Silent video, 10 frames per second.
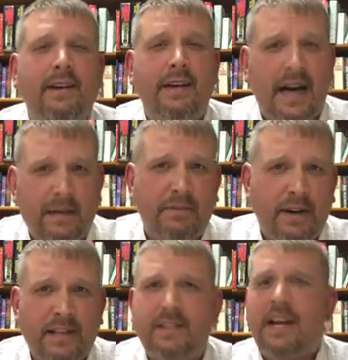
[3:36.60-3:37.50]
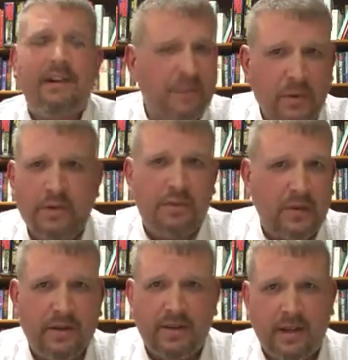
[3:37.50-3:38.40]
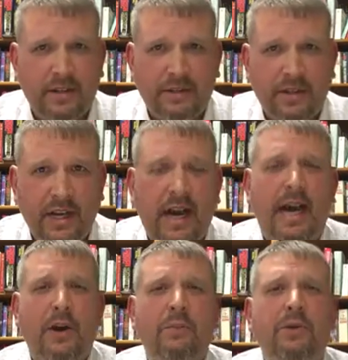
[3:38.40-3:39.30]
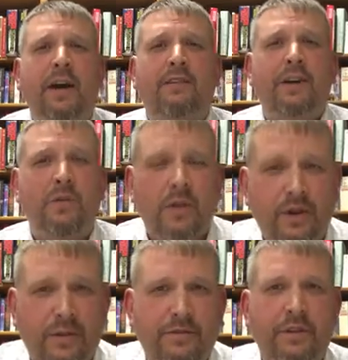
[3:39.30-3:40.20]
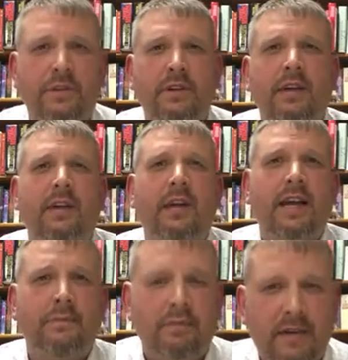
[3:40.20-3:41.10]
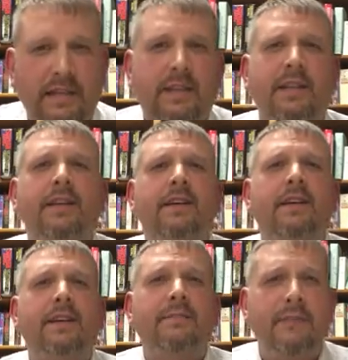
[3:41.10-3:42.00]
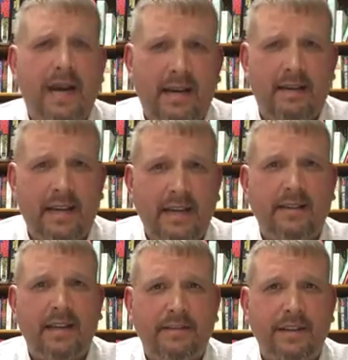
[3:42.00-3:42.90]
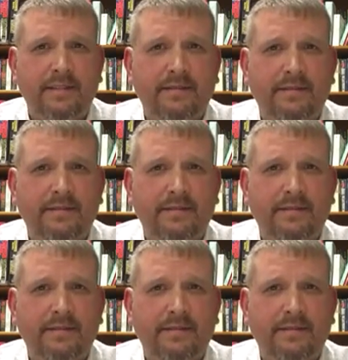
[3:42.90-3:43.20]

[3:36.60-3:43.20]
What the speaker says: God bless everyone throughout the country. I hope you have a wonderful and blessed MAGA Thanksgiving.